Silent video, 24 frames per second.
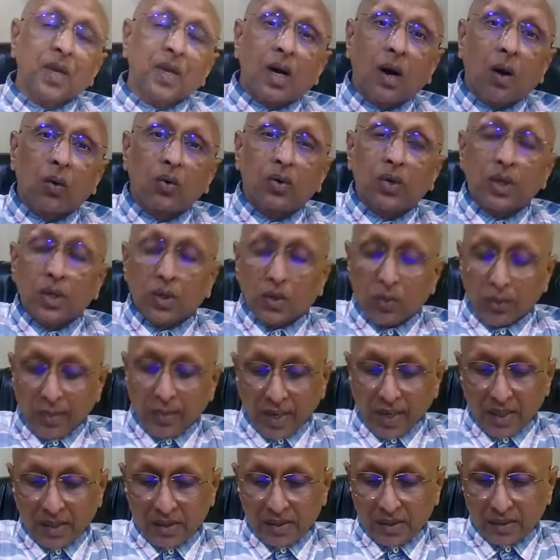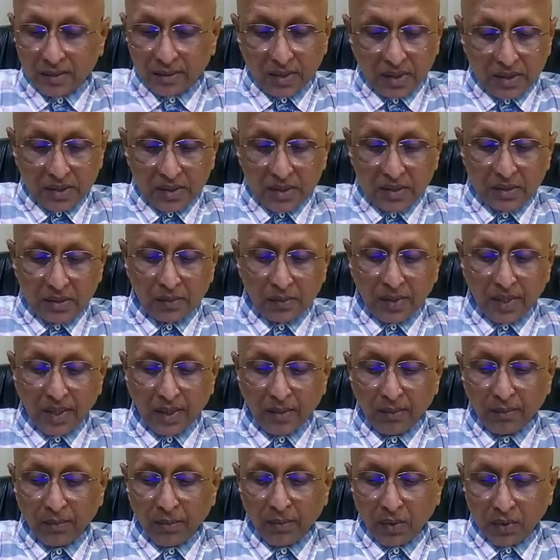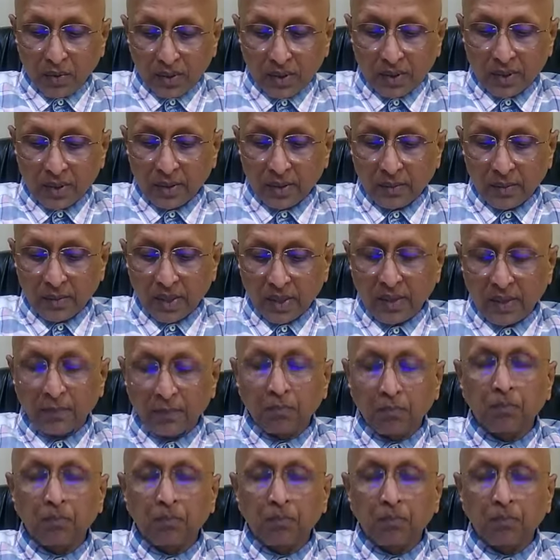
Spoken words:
gouty rheumatism. This is very important remedy.